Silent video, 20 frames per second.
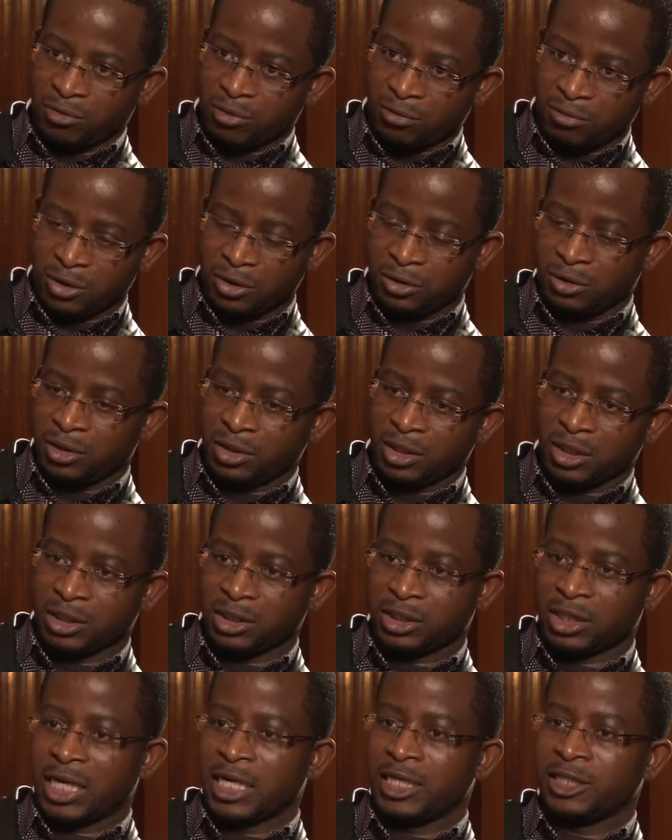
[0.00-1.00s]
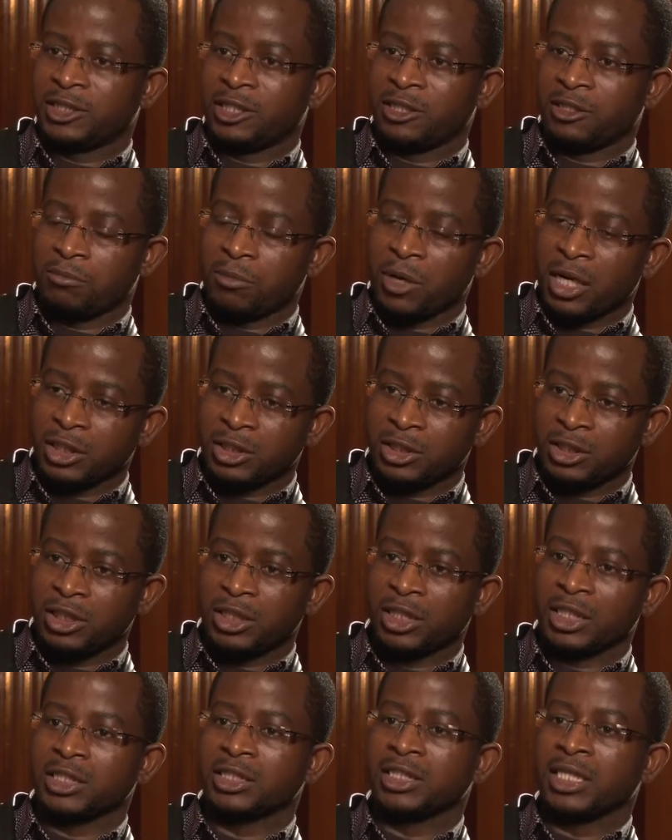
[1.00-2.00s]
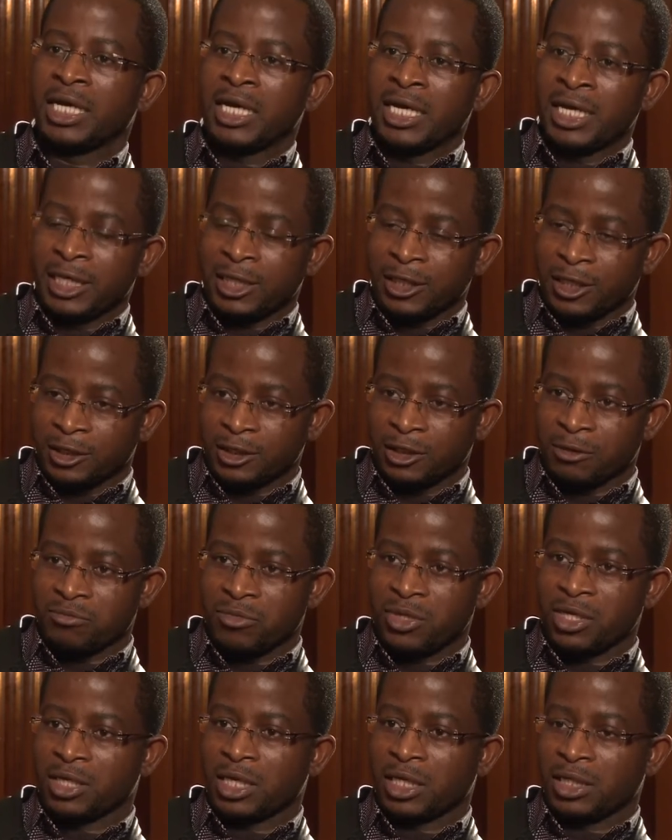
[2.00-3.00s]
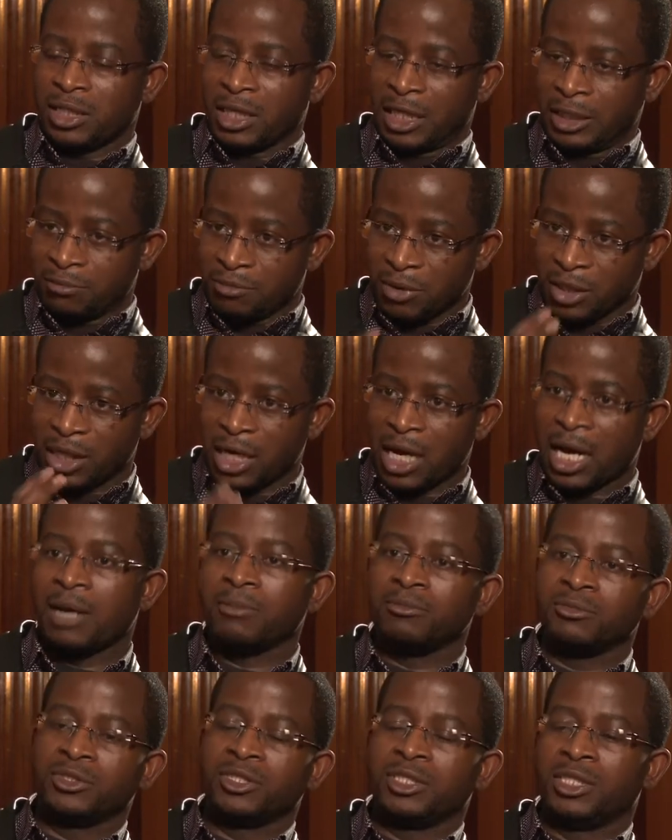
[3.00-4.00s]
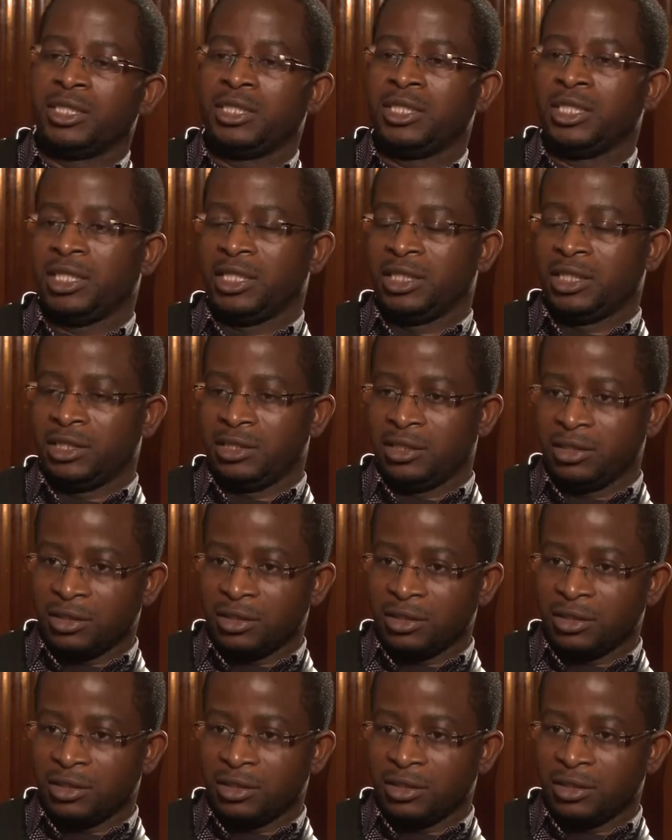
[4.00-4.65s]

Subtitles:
between the Israelis and the Palestinians doesn't mean that that becomes the